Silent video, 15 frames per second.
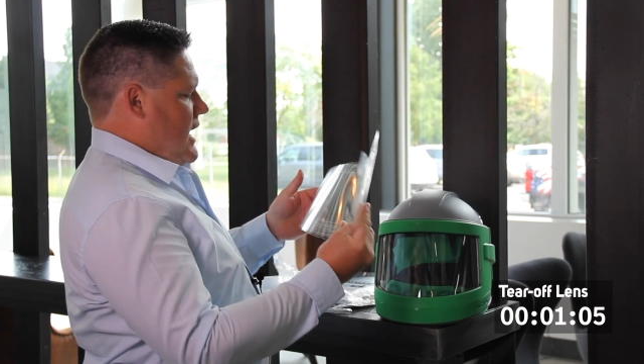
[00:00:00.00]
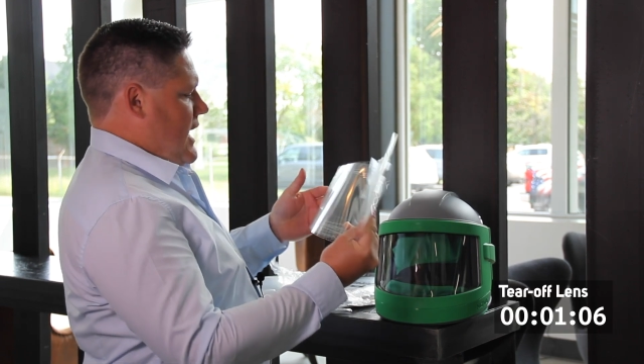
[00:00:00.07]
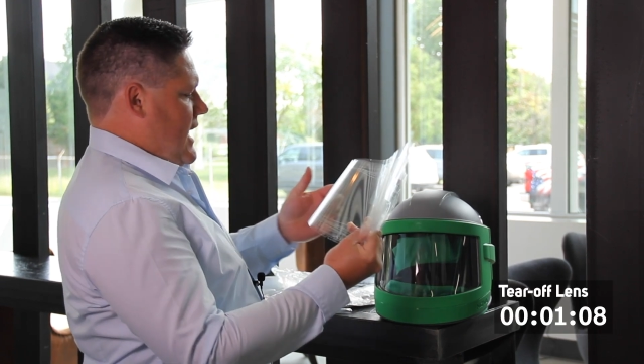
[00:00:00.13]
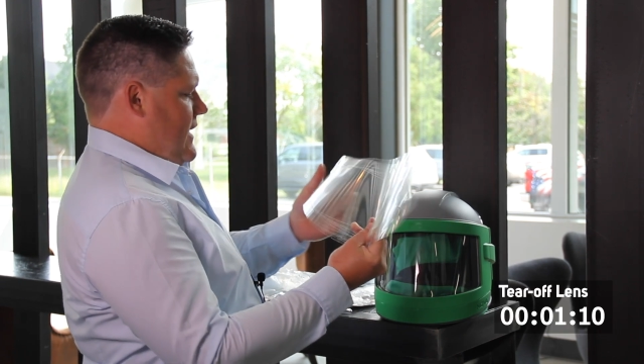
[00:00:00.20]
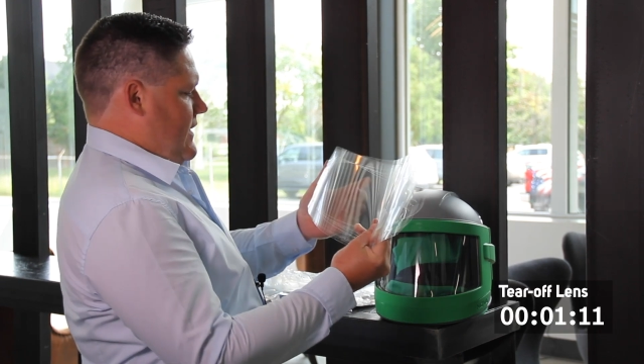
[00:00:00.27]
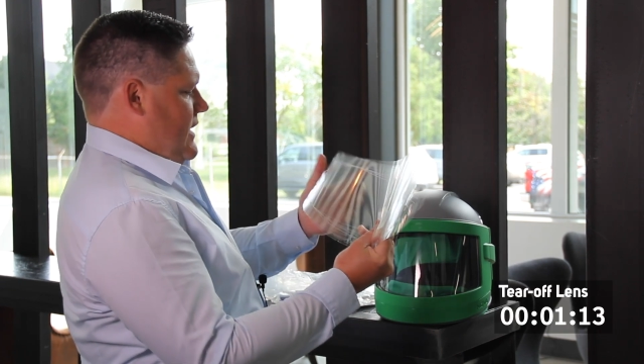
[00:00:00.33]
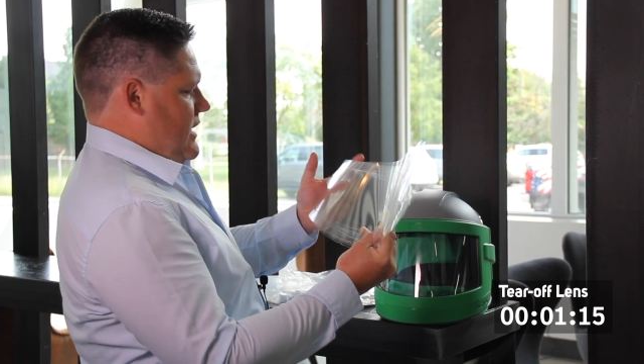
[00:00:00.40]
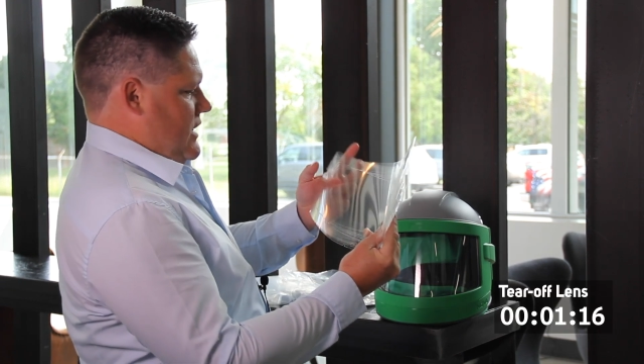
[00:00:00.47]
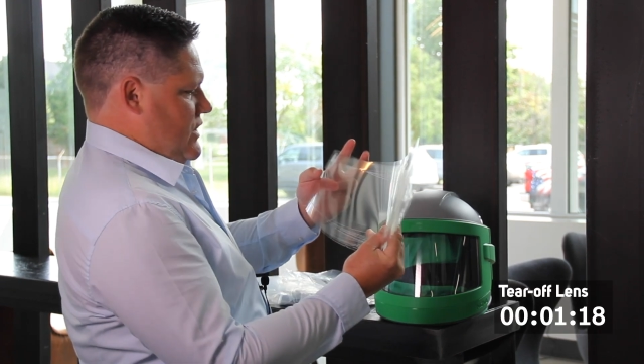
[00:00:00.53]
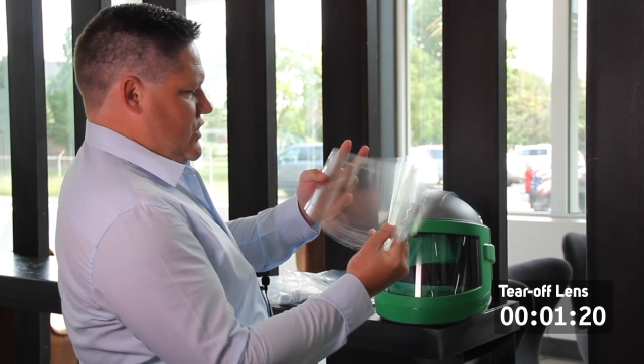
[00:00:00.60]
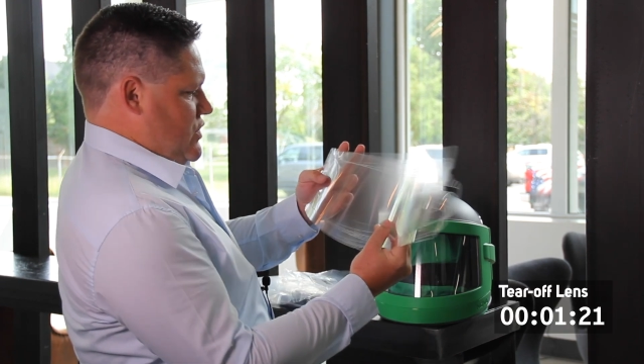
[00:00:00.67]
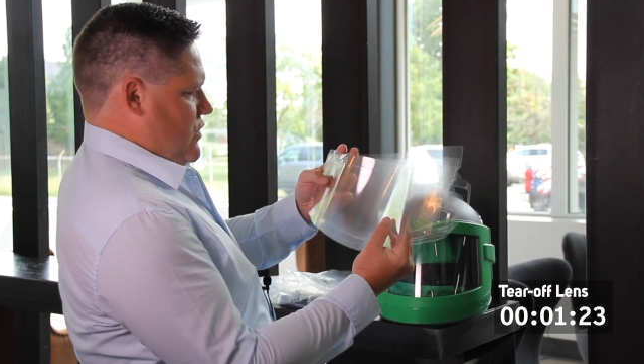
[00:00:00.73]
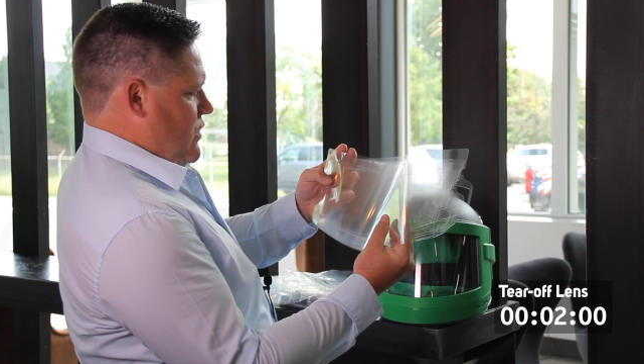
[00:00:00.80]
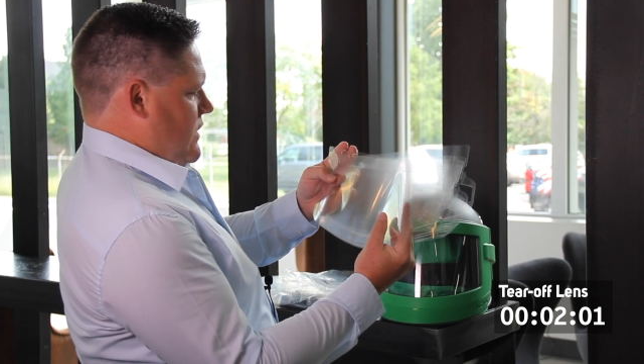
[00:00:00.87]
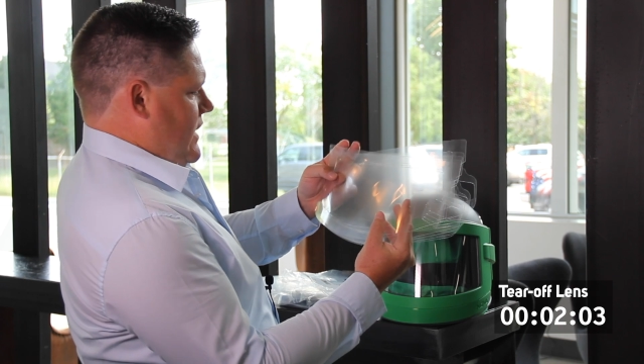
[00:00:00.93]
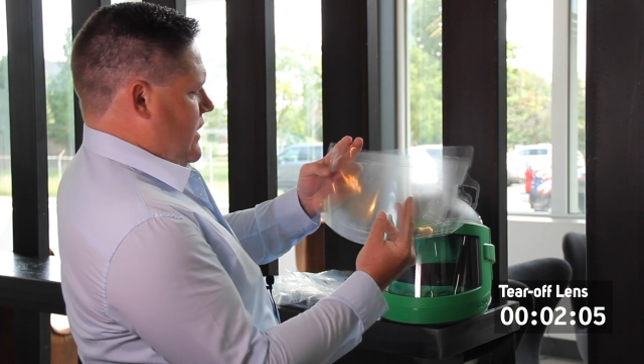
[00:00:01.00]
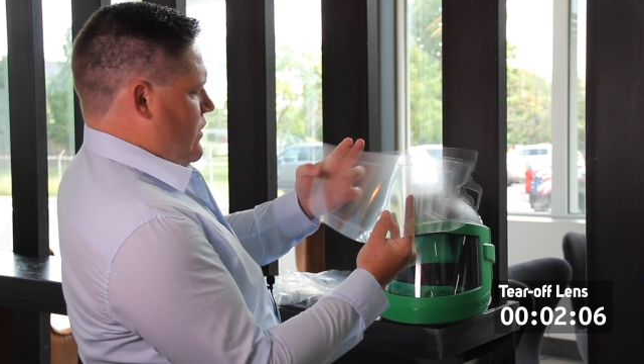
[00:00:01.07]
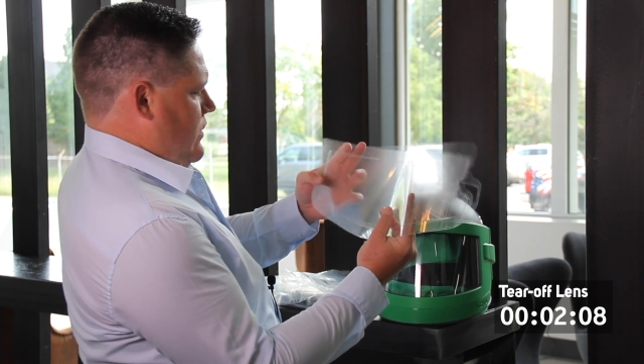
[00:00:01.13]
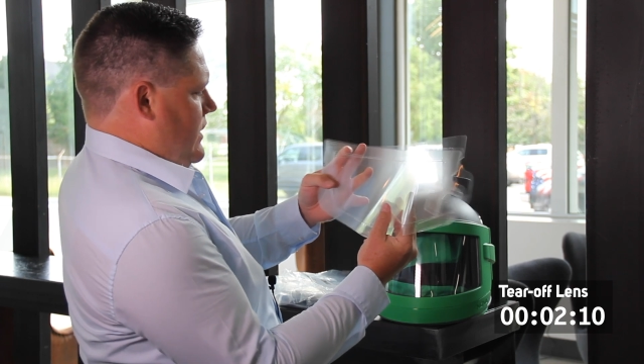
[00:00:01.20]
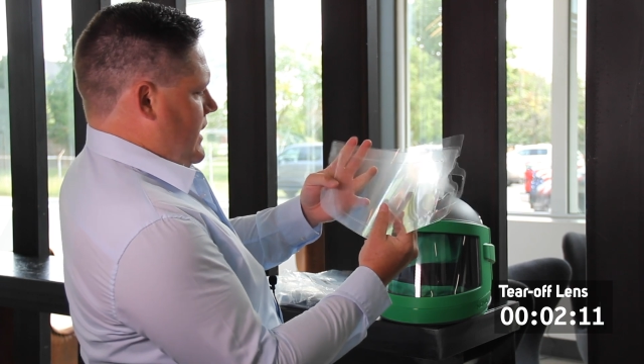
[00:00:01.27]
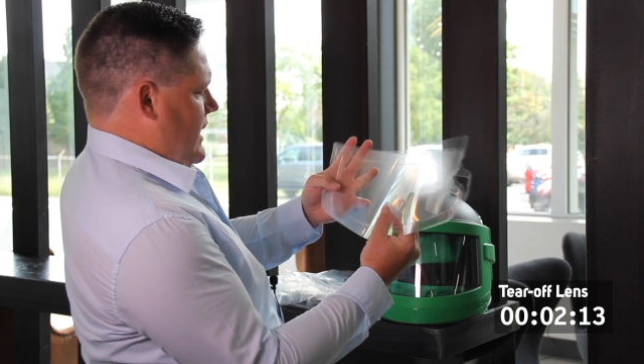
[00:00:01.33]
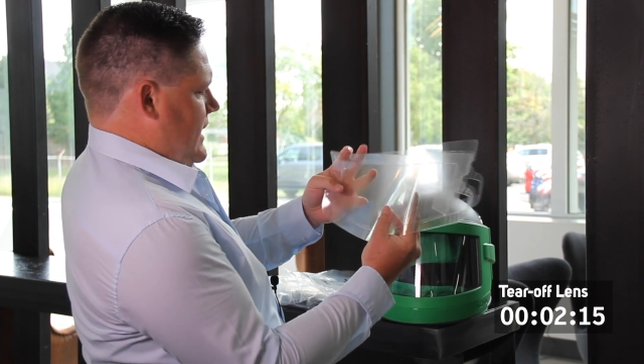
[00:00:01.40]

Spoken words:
and then ensure that all the